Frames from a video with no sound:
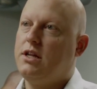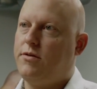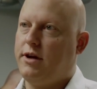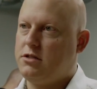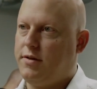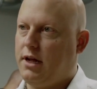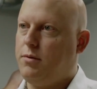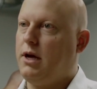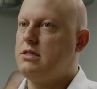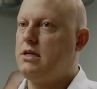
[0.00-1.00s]
the rest of the
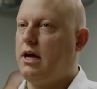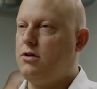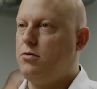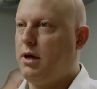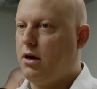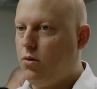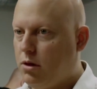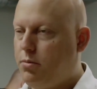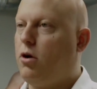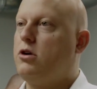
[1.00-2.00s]
engine. We just had to make all
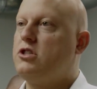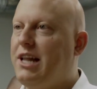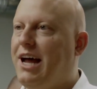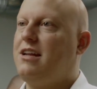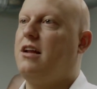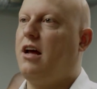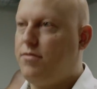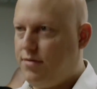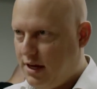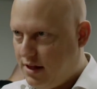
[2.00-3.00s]
the parts light
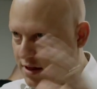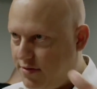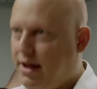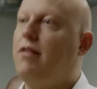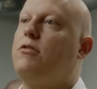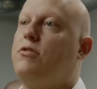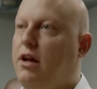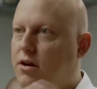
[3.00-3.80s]
enough in the valve train